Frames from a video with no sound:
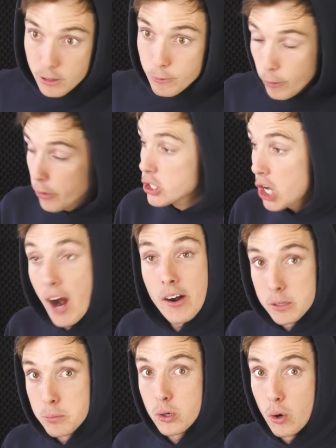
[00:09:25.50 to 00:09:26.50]
for a
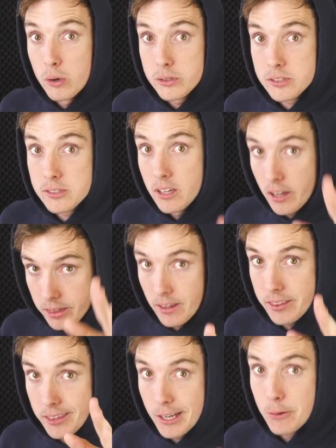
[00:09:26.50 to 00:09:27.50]
charitable cause. I, th I
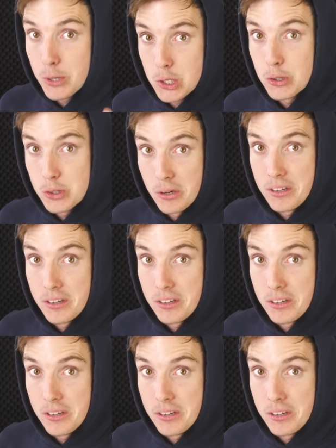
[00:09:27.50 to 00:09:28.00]
think we should do